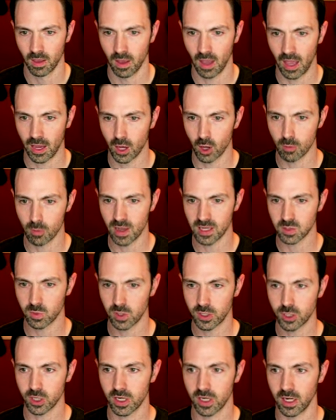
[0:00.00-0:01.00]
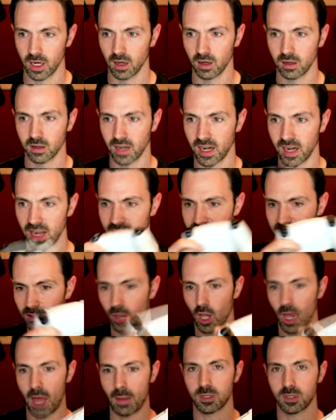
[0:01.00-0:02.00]
I go to my switcher here and I hit the
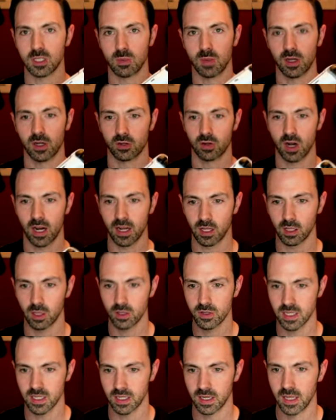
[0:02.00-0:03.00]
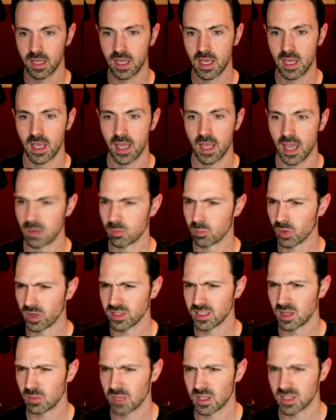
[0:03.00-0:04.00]
little options button to try and close it, and it
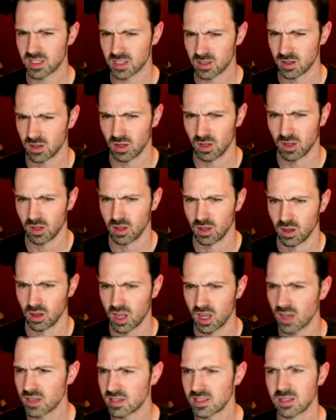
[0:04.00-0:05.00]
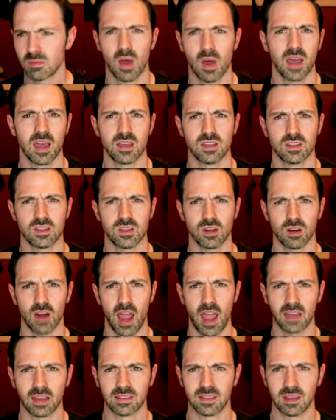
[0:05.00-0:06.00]
brings up this customize
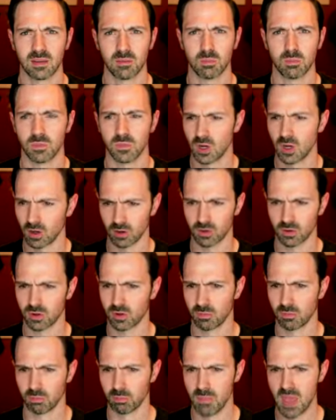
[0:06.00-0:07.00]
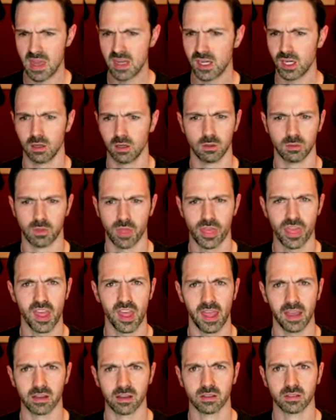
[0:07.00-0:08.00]
your X M your menu
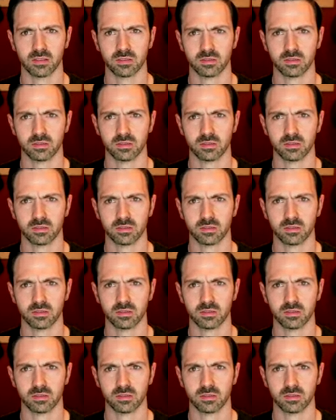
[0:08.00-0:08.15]
thing.